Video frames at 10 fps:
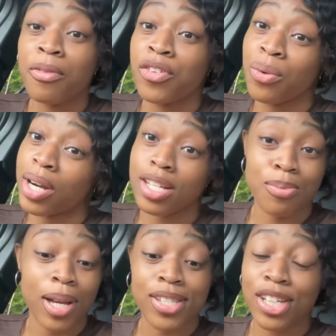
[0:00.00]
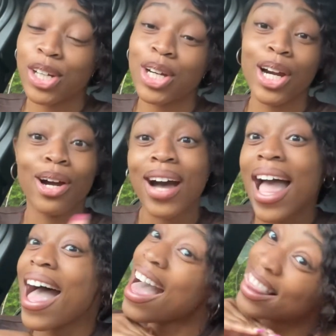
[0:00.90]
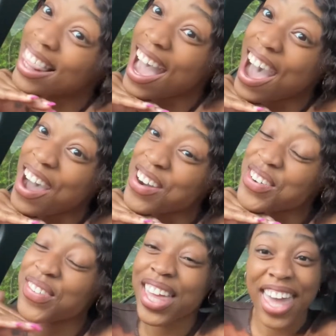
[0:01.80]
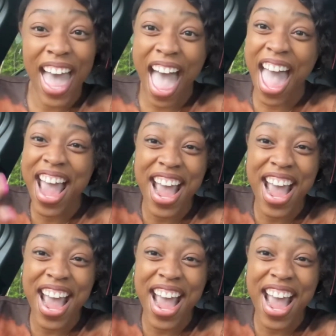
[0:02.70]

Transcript: if you want to sponsor your girl, hello, okay?